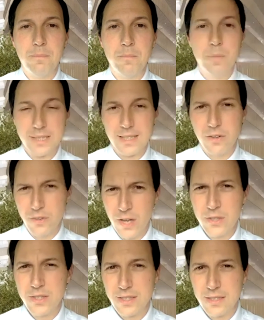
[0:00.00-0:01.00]
because they'll
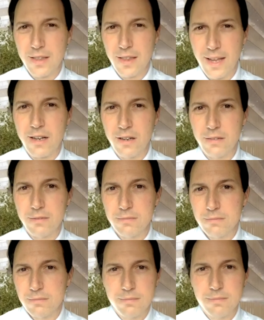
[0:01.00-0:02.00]
notice that they can't
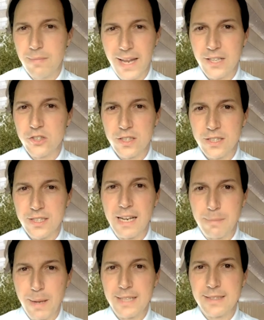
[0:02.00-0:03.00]
manage on a
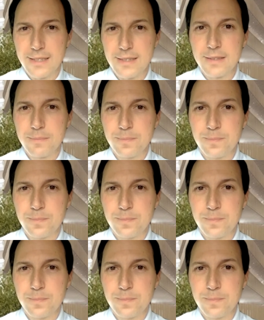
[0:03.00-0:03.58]
daily basis.